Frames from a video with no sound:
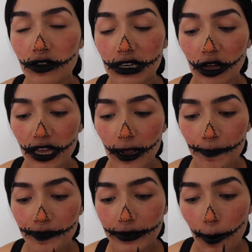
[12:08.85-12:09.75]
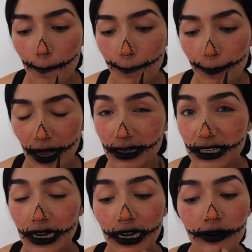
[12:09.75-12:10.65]
now that
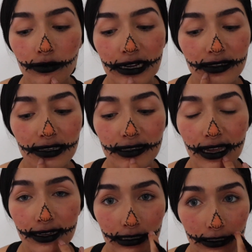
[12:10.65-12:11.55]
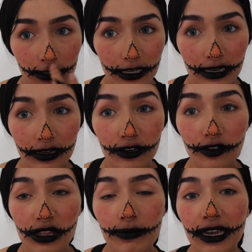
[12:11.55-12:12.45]
I erase these X's, and I'm gonna
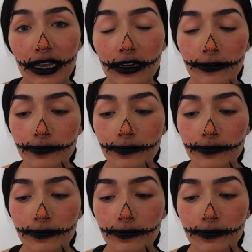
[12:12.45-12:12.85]
do them again.